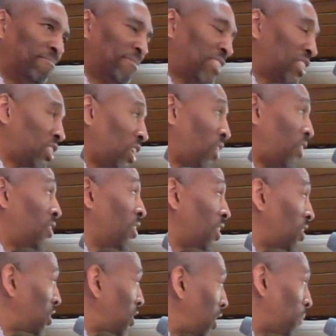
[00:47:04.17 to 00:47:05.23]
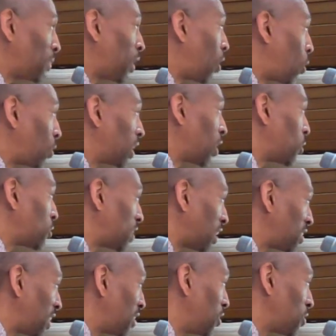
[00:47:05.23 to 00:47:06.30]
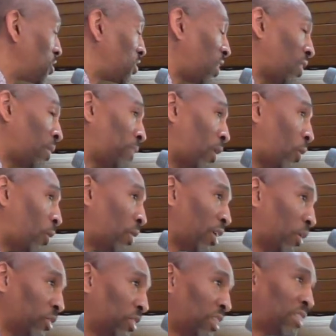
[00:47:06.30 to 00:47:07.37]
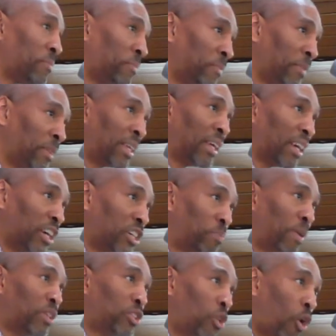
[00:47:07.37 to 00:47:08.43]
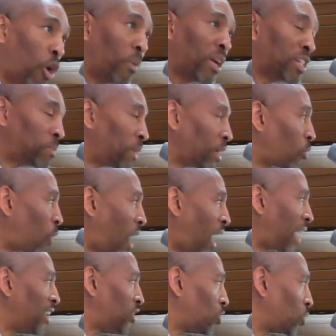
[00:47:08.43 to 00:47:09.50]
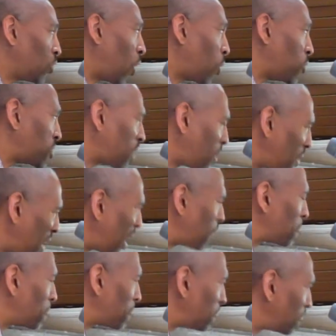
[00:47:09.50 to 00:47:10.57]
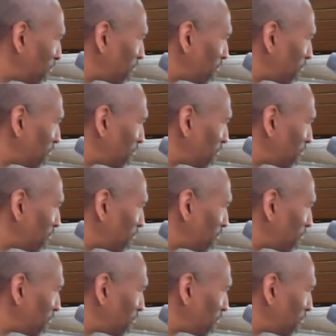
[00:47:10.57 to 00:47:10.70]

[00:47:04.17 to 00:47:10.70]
Stir, stir up the Holy Ghost that's in you. Stir up the Holy Ghost. It's, it's been dormant. It's been quiet too long. Stir it up.